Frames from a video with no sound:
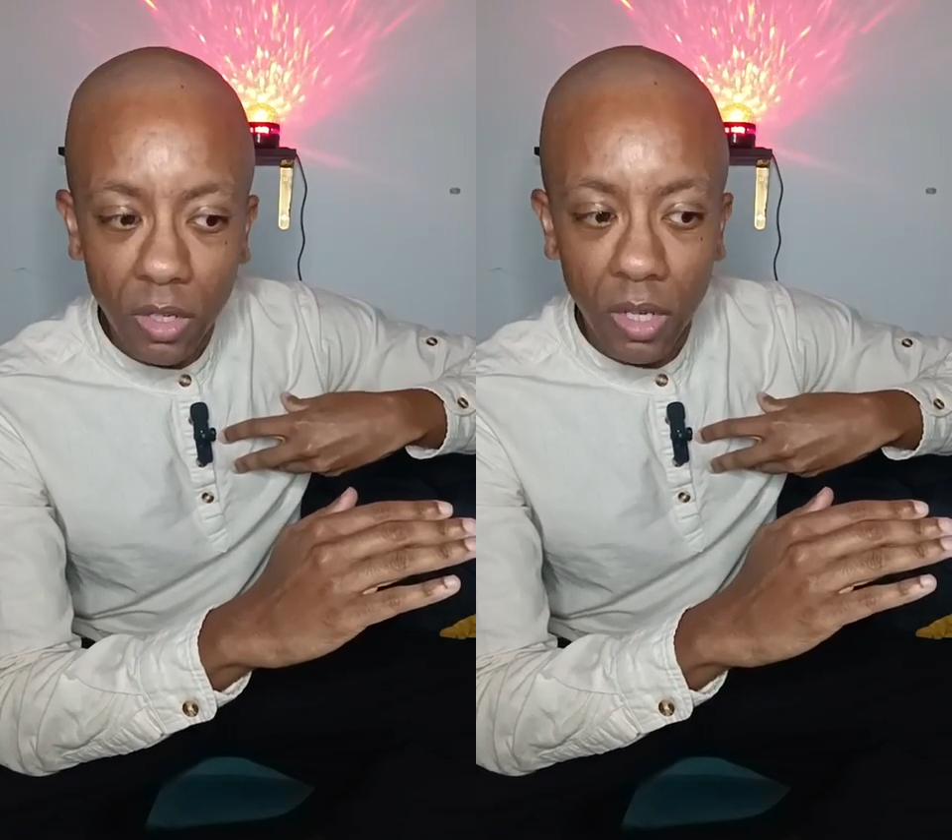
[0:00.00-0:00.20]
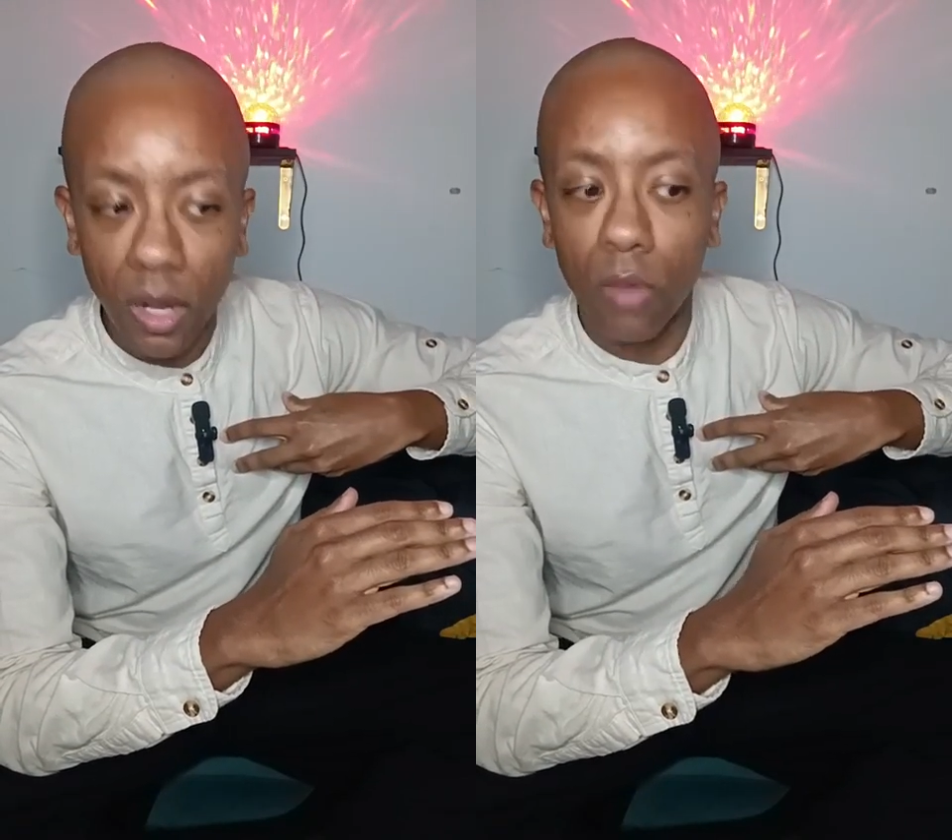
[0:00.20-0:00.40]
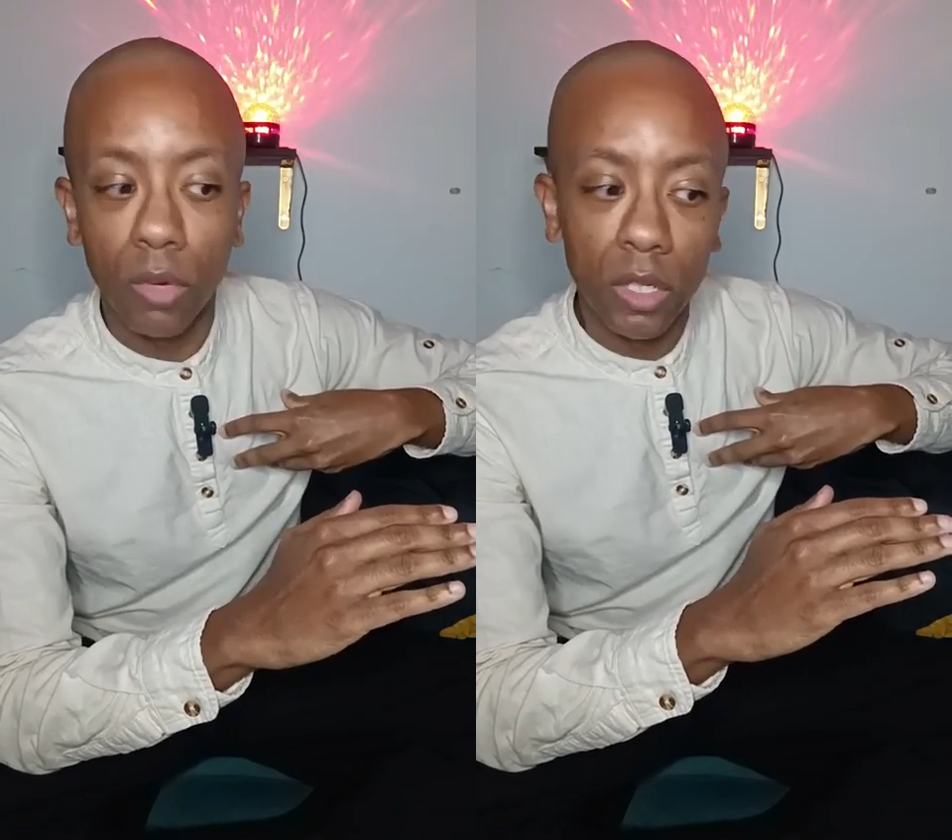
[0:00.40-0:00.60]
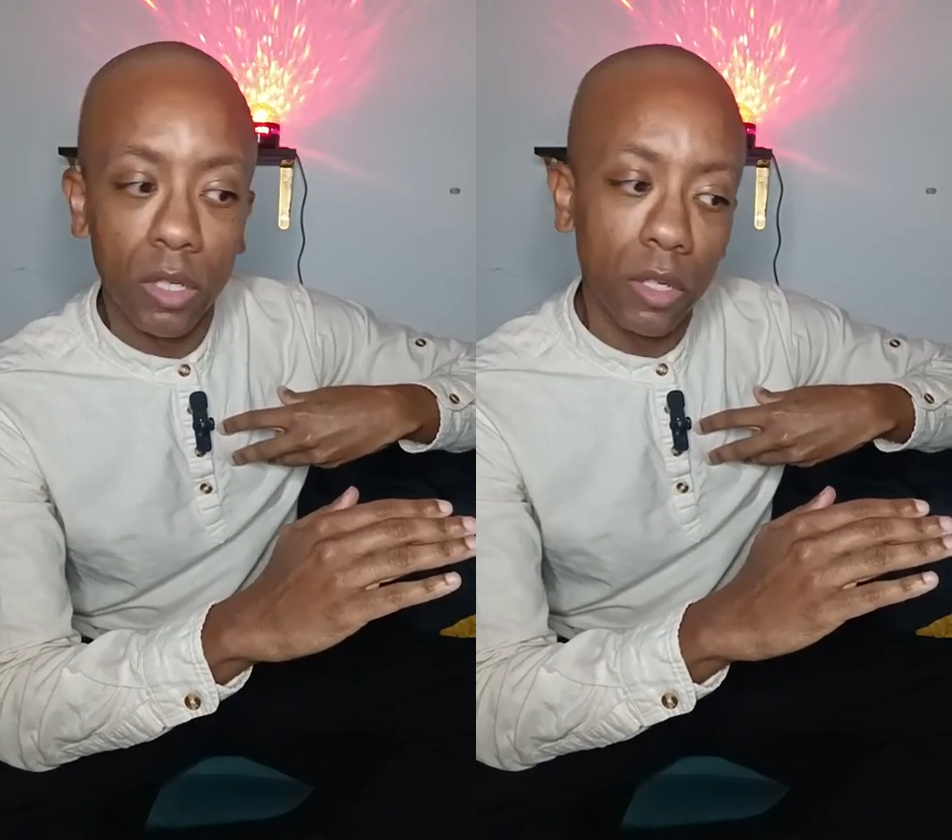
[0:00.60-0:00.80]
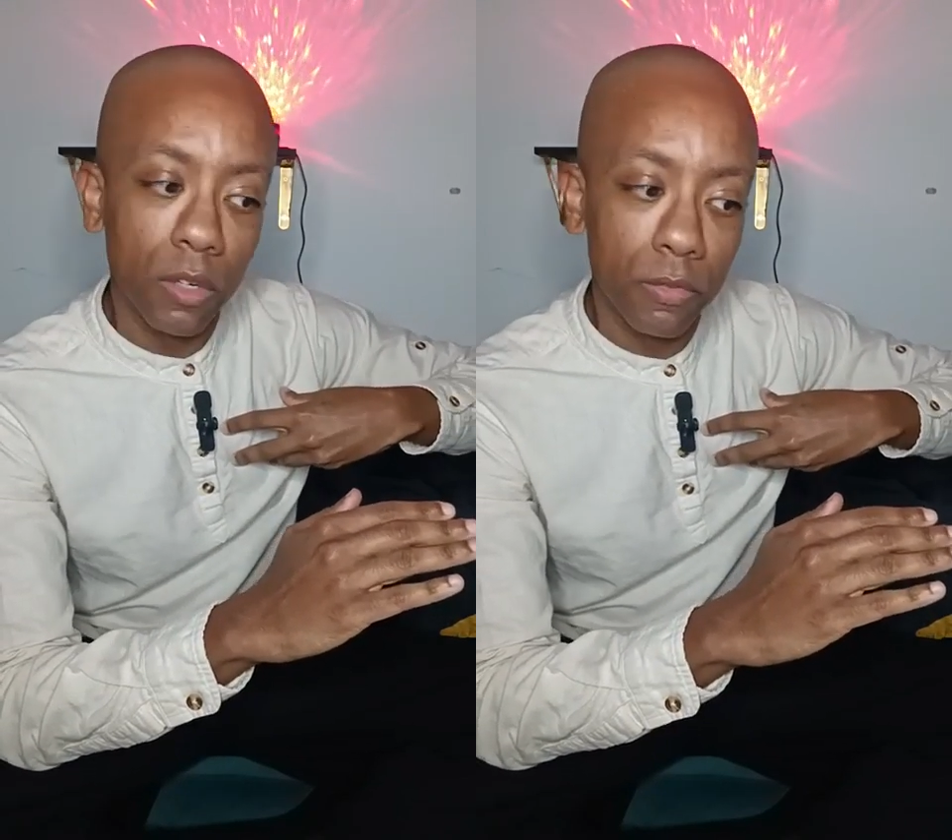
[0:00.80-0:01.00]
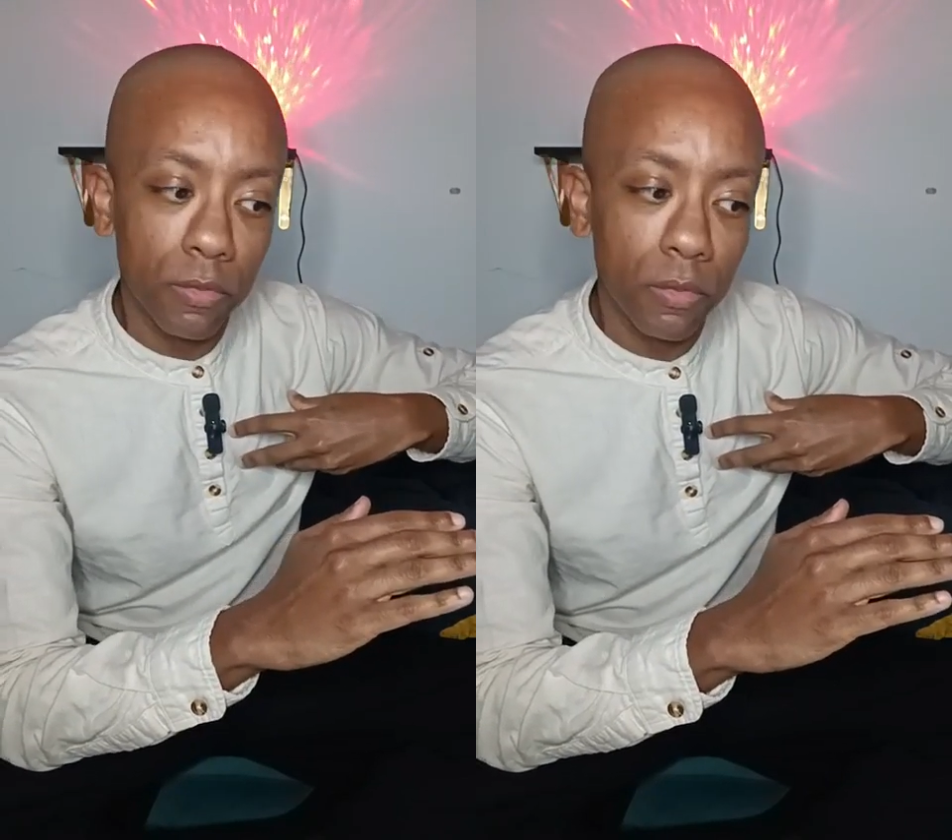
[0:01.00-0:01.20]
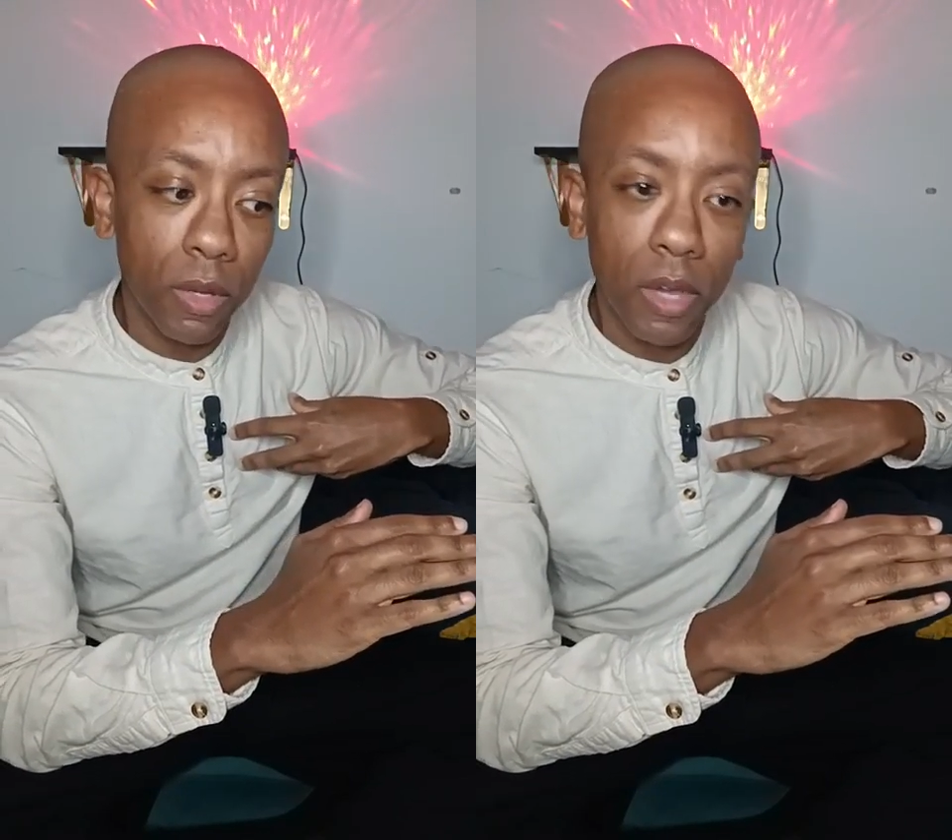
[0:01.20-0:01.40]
and I really could have